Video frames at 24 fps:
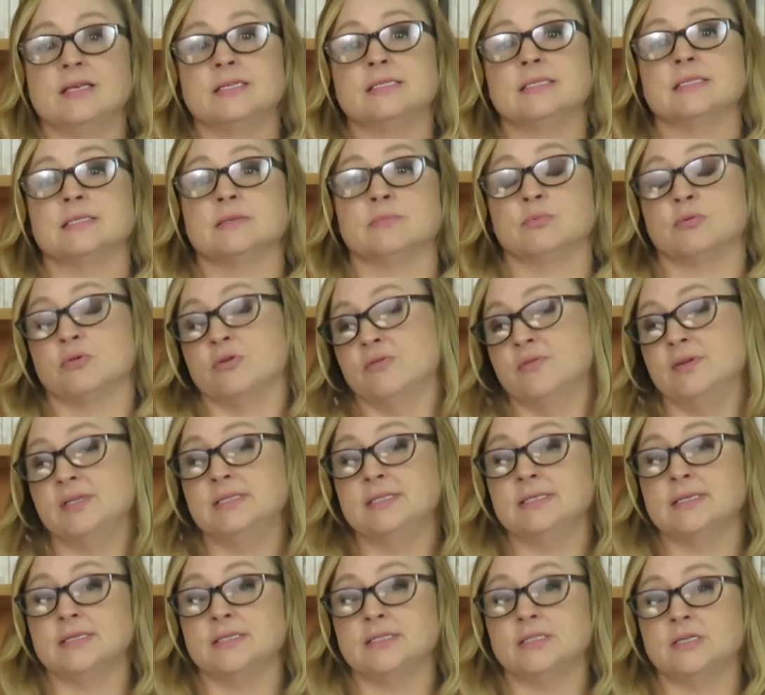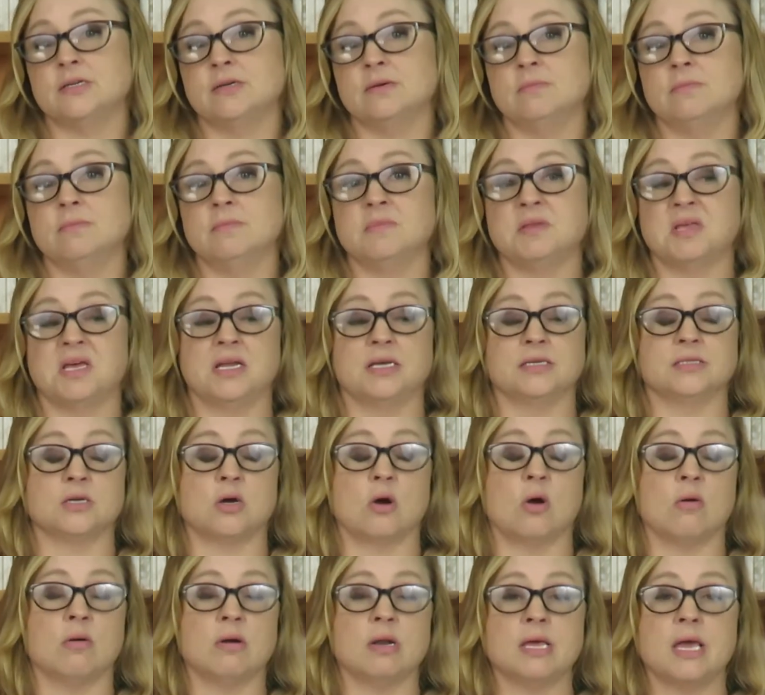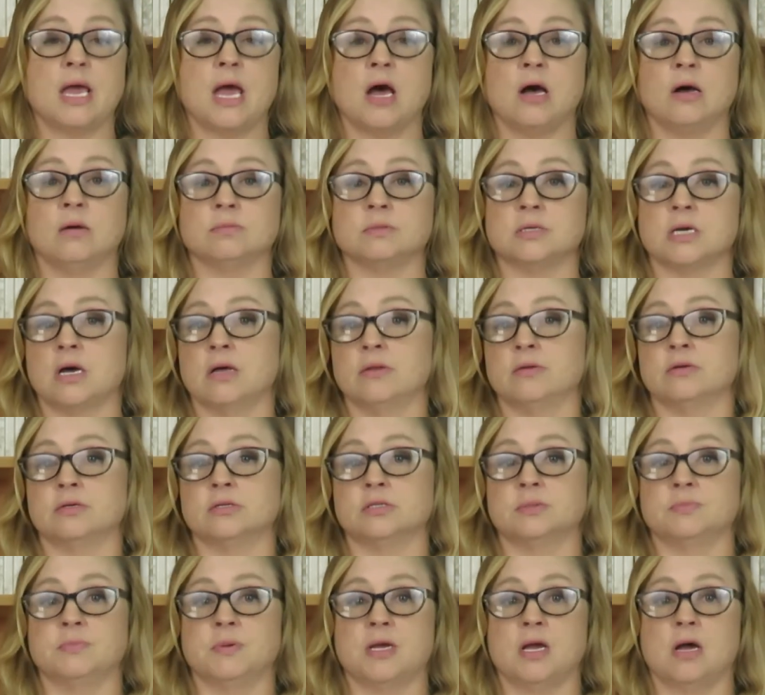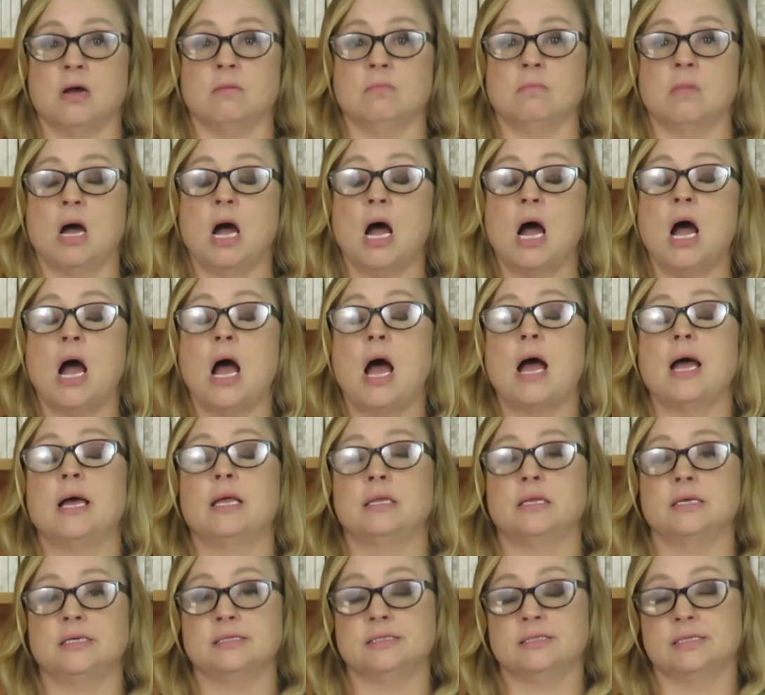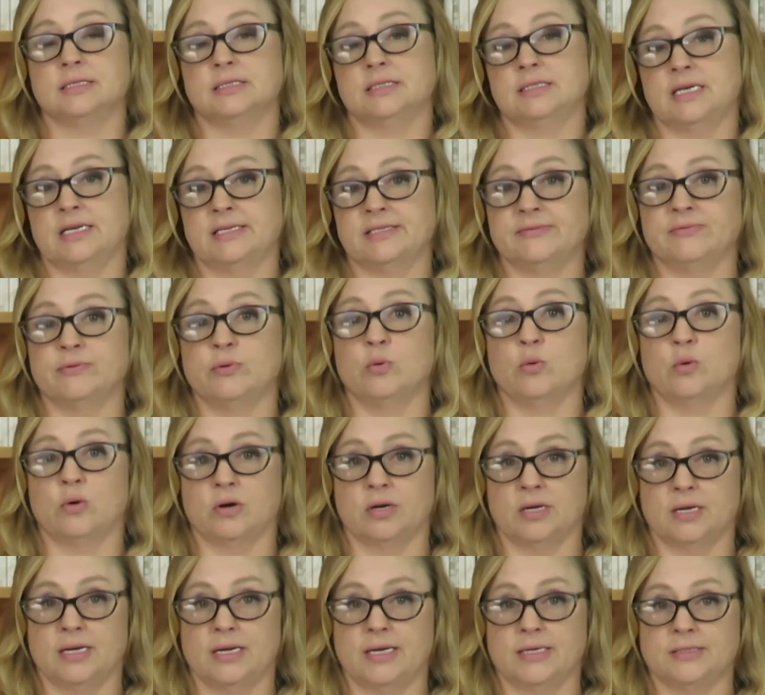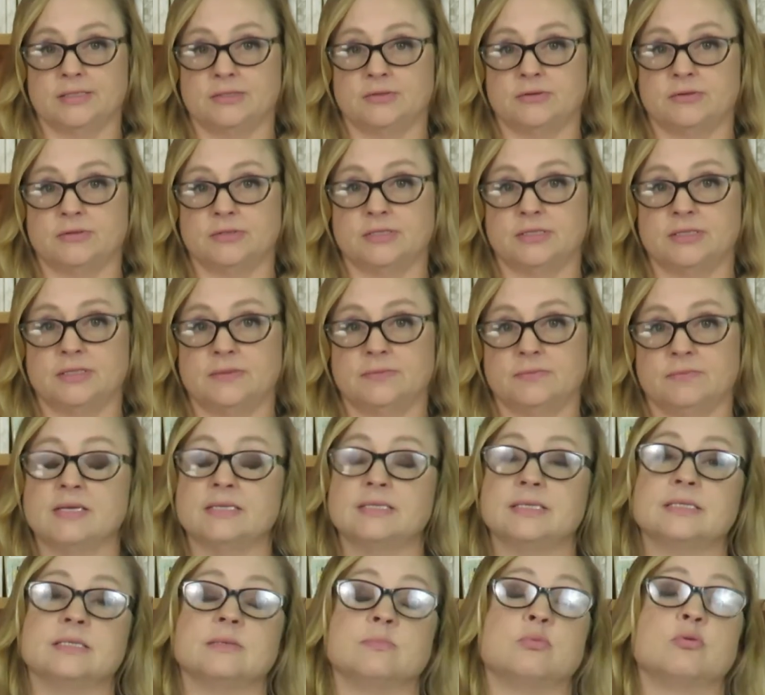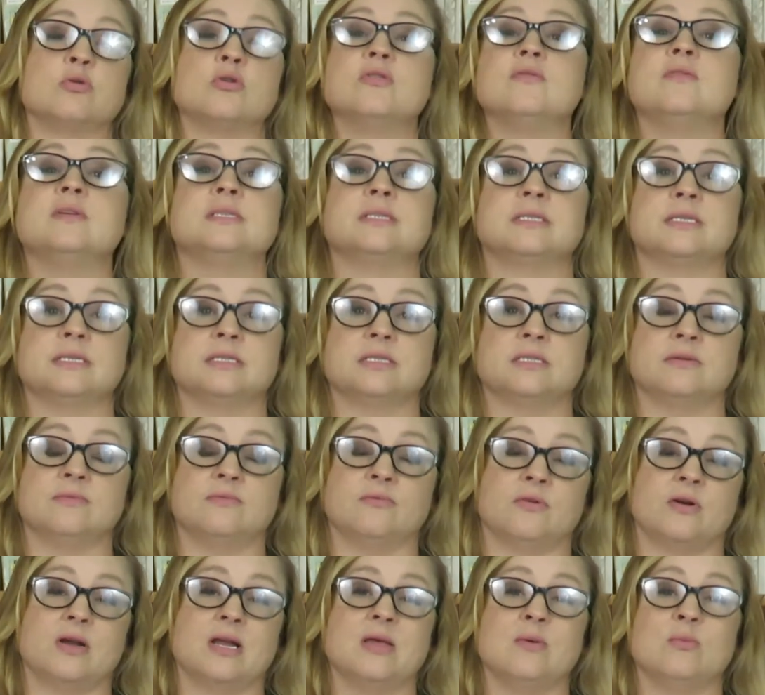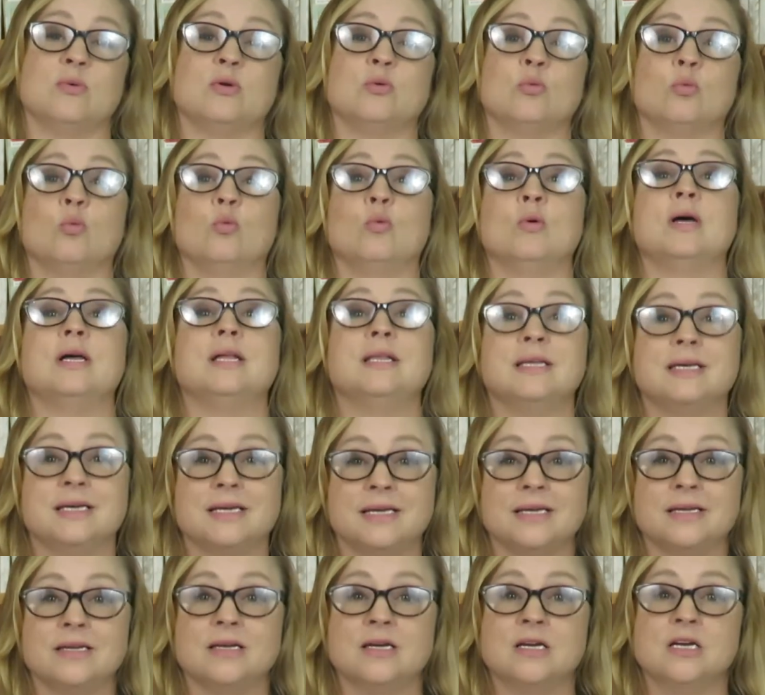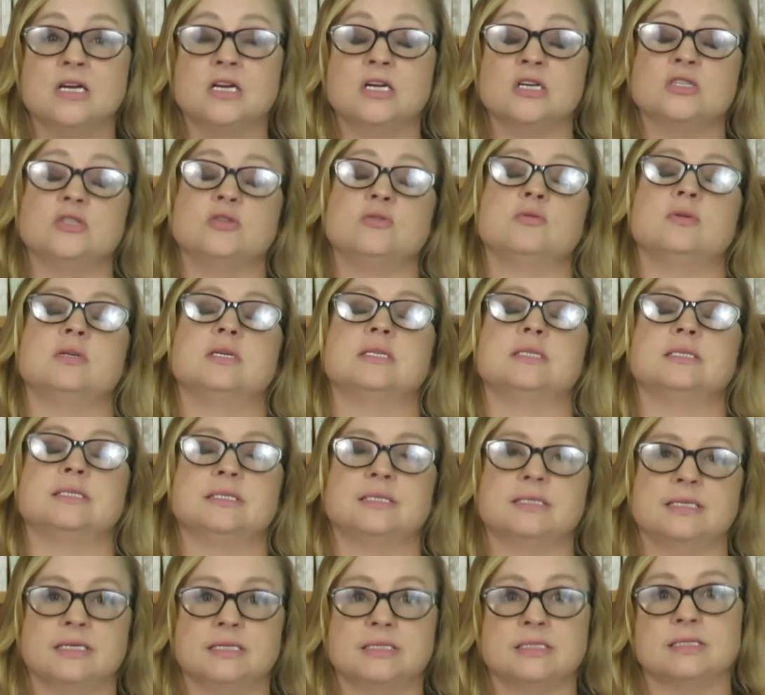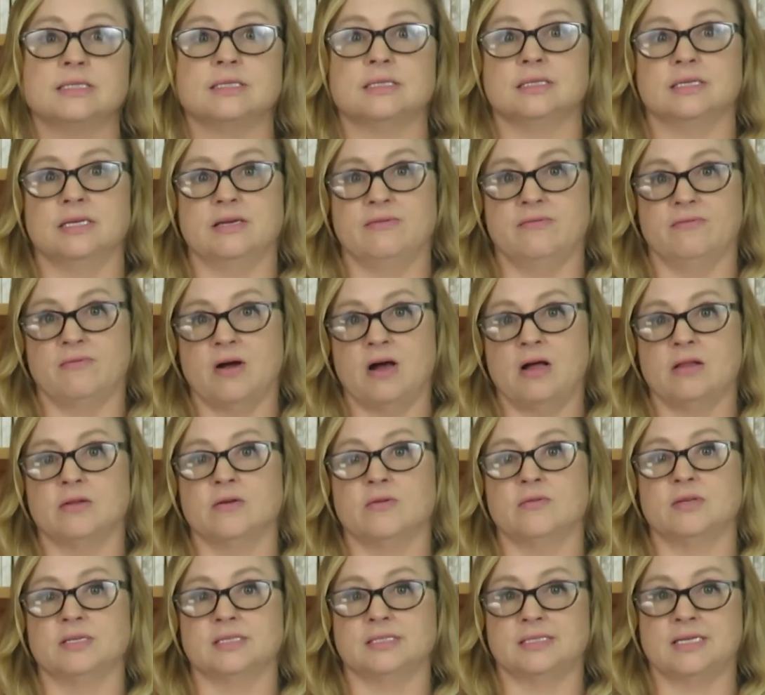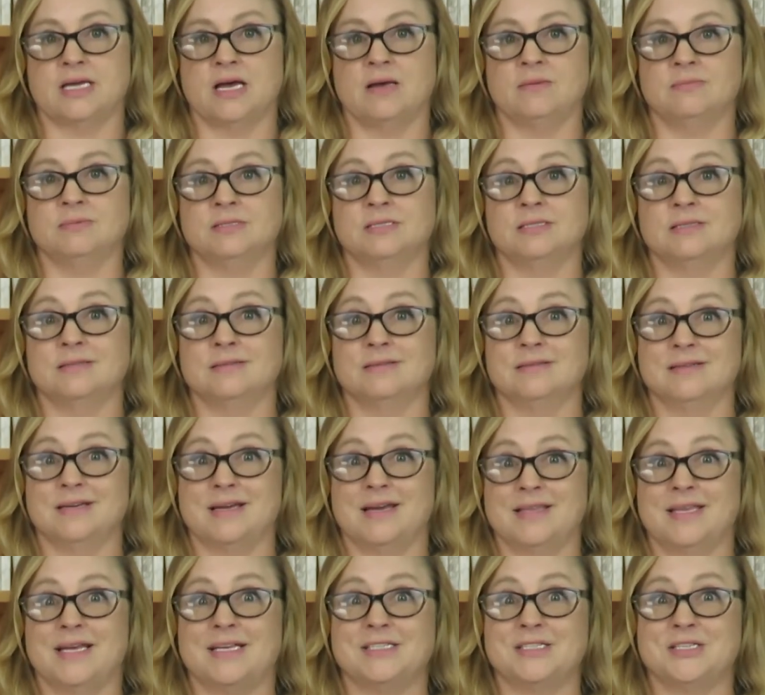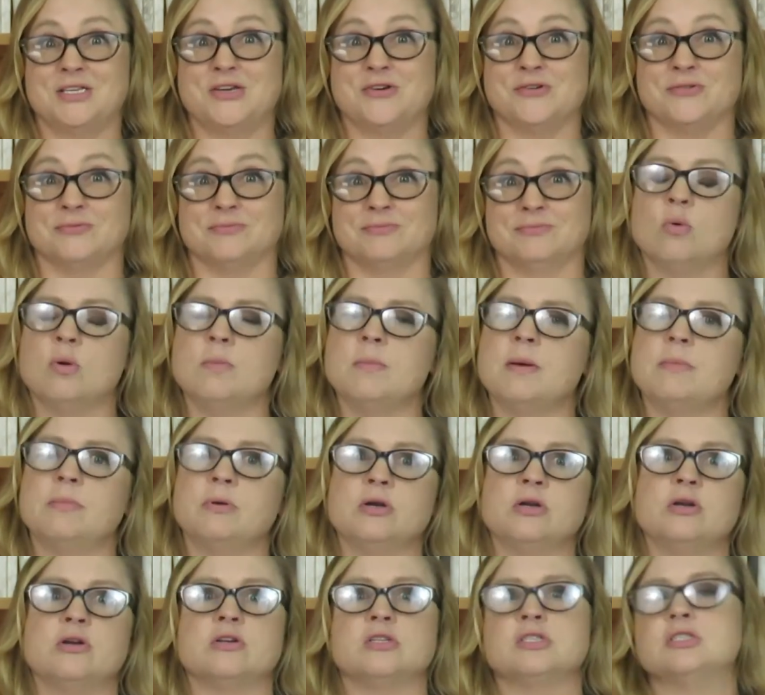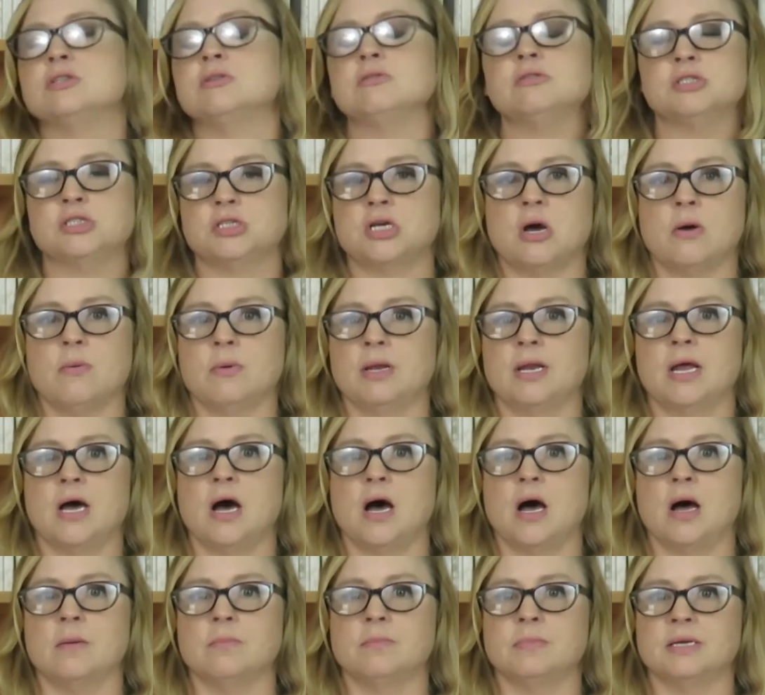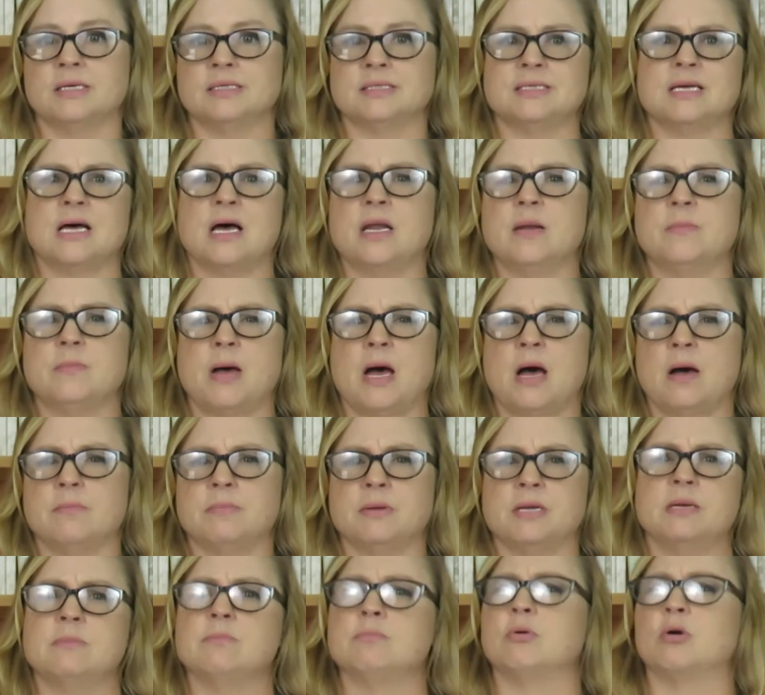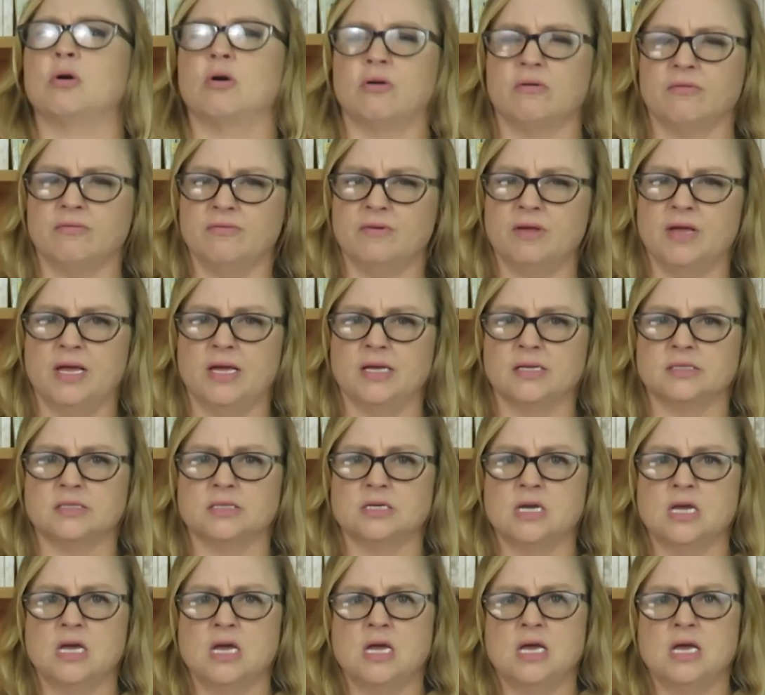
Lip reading: This is a proven system that has already helped others become highly successful organizers. This is a proven system for anyone willing to consistently follow the steps, and that's you. Remember, you're still showing up. It's not about being perfect.